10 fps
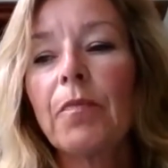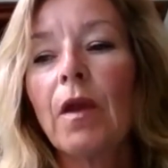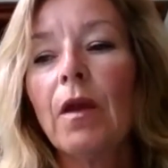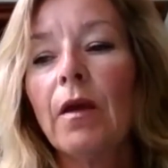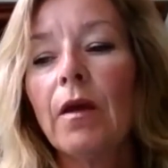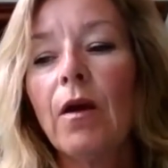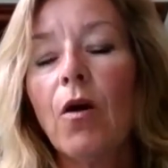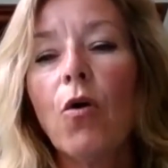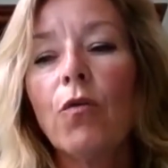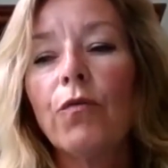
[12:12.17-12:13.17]

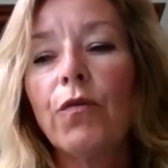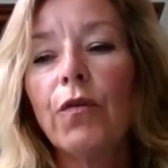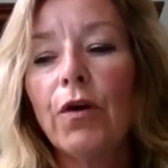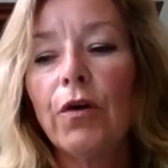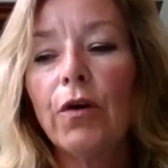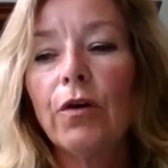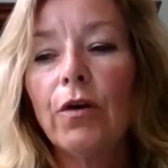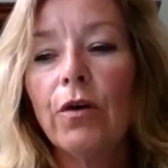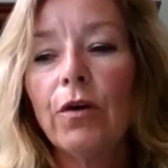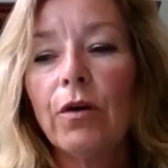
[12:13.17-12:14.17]
of
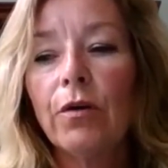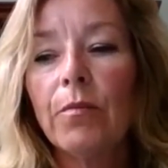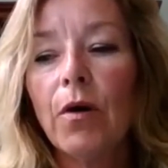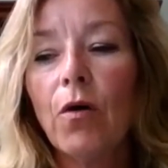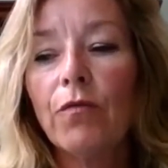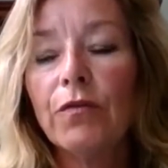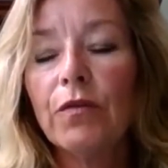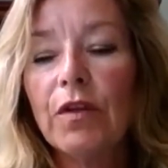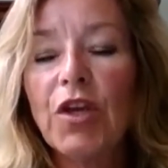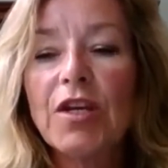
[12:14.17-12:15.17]

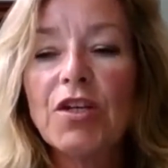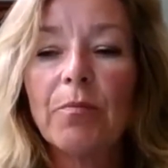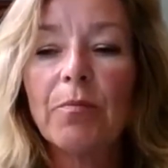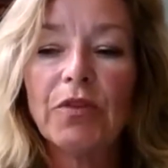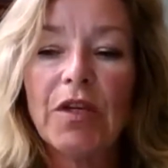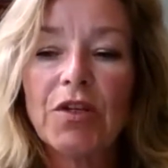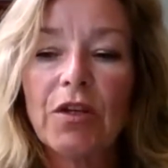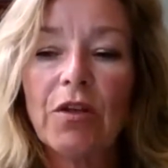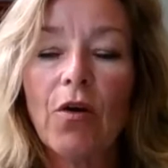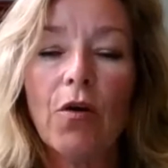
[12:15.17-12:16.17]
the change in position